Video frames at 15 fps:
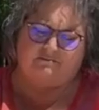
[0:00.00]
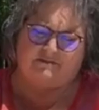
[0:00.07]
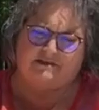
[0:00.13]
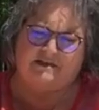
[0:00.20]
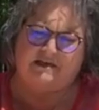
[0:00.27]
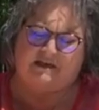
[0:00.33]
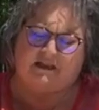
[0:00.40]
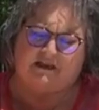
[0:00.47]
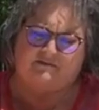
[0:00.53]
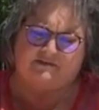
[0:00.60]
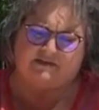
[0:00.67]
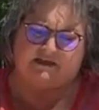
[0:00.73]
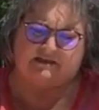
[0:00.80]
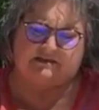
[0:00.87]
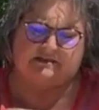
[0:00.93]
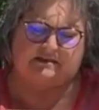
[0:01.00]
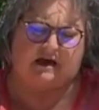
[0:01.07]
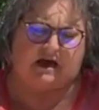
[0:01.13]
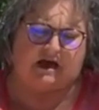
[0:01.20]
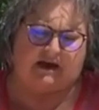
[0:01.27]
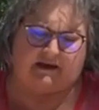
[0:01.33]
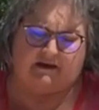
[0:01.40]
tea leaves
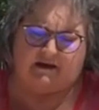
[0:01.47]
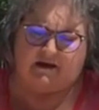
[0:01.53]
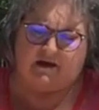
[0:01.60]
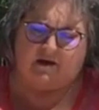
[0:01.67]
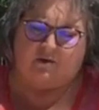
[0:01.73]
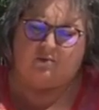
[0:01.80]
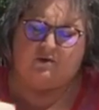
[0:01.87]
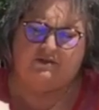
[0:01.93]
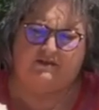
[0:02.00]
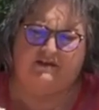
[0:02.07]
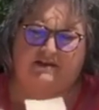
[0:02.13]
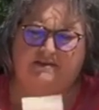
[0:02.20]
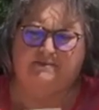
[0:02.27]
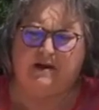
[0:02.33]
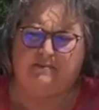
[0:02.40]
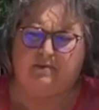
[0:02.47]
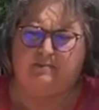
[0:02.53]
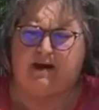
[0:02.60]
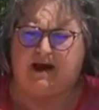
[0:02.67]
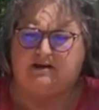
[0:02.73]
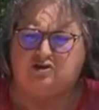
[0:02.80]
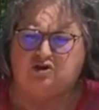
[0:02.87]
inside. With these paper
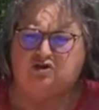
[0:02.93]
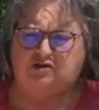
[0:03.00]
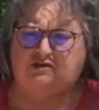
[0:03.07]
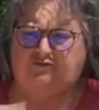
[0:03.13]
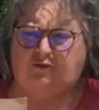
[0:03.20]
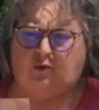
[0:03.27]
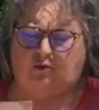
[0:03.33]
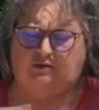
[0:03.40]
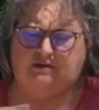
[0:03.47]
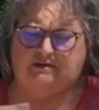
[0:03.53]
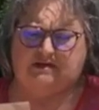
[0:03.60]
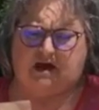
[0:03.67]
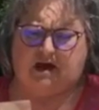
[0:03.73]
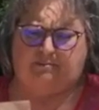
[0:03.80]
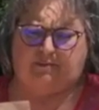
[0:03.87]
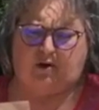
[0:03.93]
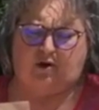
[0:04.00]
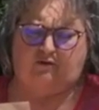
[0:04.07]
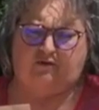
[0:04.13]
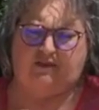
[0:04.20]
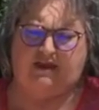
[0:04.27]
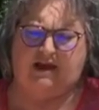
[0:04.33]
bags, you just fold the top
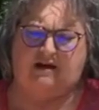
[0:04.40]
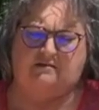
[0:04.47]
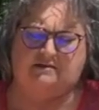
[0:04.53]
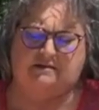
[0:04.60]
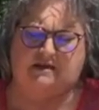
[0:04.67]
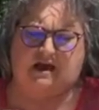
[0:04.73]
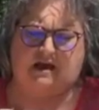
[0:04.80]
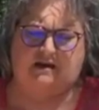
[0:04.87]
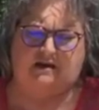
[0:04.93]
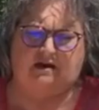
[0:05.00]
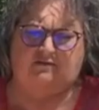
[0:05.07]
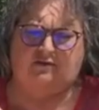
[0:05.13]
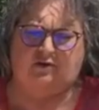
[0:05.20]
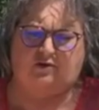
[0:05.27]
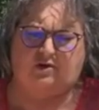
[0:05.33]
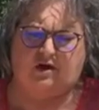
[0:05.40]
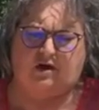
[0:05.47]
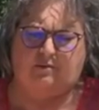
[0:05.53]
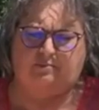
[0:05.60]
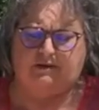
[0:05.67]
over the outside of your cup,